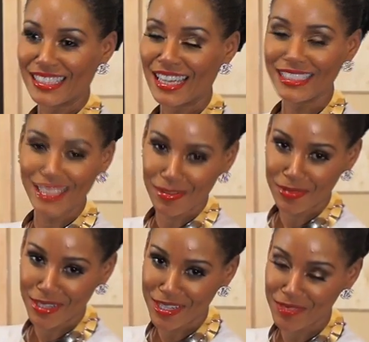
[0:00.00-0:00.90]
Hi
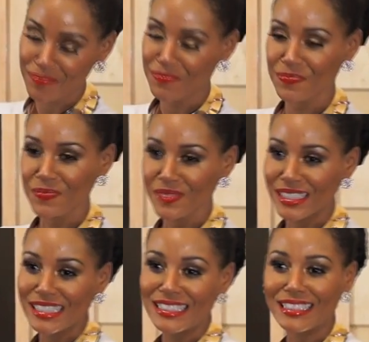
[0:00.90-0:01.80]
Deborah,
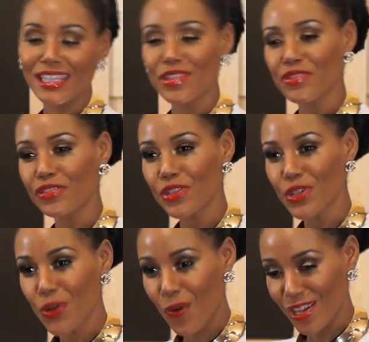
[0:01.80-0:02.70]
thank you for
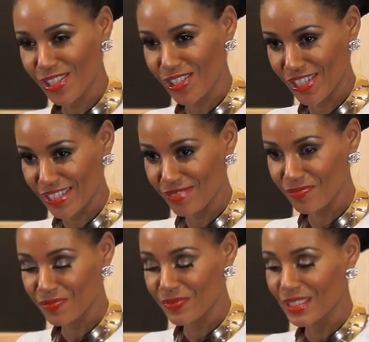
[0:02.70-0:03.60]
your
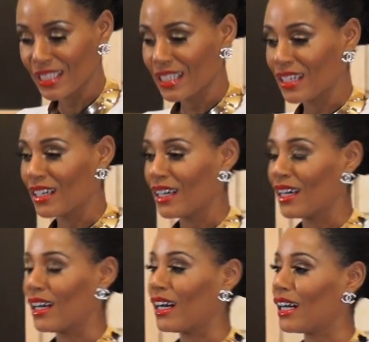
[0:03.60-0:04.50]
question.
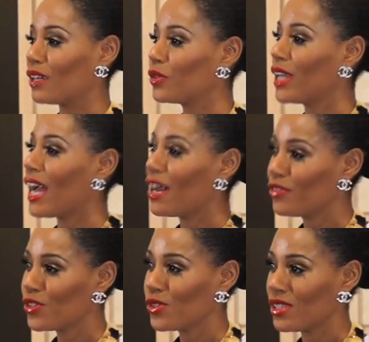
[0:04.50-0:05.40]
I would
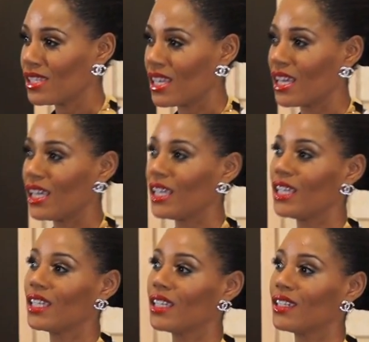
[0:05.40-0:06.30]
have to say